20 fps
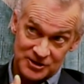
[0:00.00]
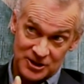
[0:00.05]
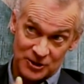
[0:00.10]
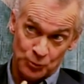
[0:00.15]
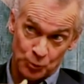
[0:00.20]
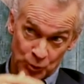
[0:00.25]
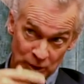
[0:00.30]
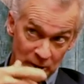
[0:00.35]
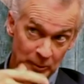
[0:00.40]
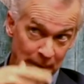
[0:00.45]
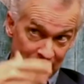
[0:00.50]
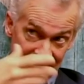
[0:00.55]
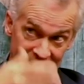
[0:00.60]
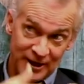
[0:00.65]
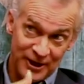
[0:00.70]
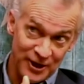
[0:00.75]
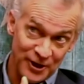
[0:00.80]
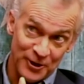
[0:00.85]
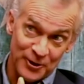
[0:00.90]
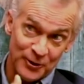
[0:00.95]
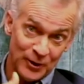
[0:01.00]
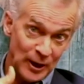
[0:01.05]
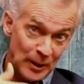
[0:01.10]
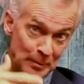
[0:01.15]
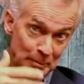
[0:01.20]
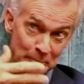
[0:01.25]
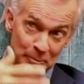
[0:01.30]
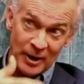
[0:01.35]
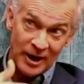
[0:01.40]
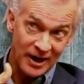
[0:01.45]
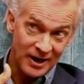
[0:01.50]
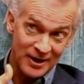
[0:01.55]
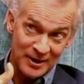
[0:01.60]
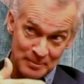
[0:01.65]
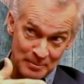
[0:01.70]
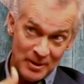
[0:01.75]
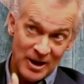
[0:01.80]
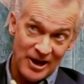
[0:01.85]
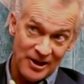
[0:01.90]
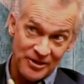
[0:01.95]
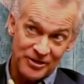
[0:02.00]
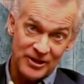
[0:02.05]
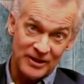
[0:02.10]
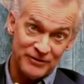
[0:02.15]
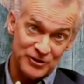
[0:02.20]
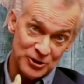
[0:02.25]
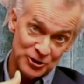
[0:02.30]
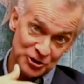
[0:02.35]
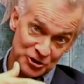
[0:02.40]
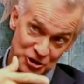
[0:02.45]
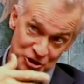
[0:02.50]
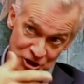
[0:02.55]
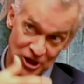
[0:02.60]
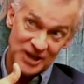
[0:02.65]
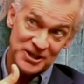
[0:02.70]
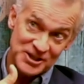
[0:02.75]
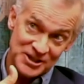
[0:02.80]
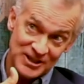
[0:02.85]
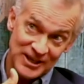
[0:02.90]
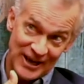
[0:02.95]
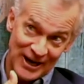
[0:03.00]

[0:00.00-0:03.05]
said, we'll pay you a buck a month if you'll just